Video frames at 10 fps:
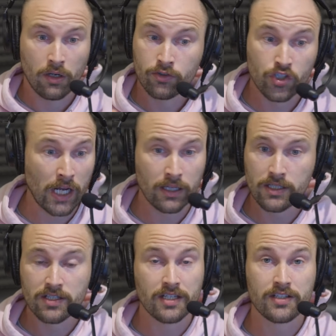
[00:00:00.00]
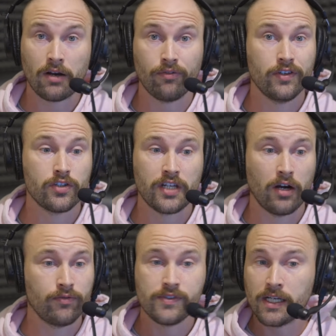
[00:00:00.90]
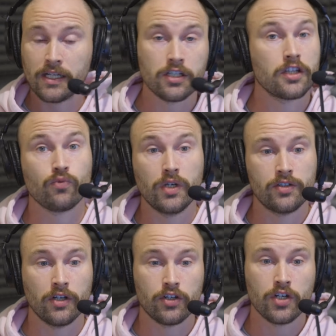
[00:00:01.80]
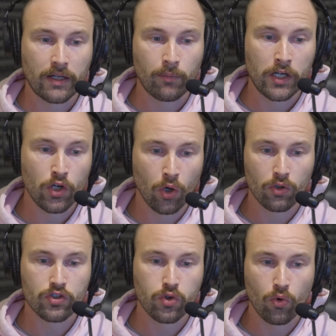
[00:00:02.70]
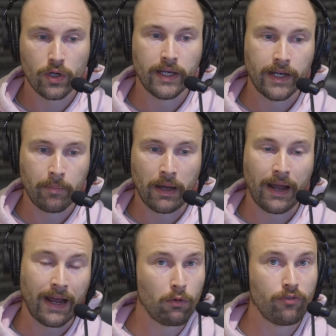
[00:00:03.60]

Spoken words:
Check these things out for yourself. Dig into the research. We're not talking about how